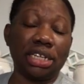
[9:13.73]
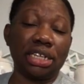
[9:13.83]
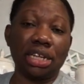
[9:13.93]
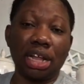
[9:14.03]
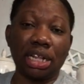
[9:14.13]

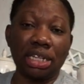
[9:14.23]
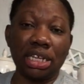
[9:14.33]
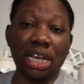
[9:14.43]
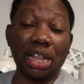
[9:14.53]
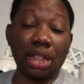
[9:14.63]
it's gonna
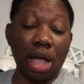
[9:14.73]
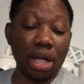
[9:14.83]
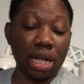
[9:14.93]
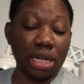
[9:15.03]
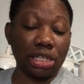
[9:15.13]
take
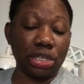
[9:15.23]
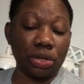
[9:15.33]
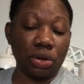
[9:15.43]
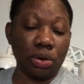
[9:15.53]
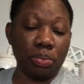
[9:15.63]
longer
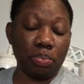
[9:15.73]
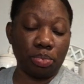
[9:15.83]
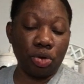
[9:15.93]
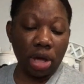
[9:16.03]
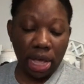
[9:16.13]
to
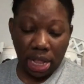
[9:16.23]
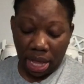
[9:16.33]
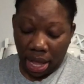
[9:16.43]
boil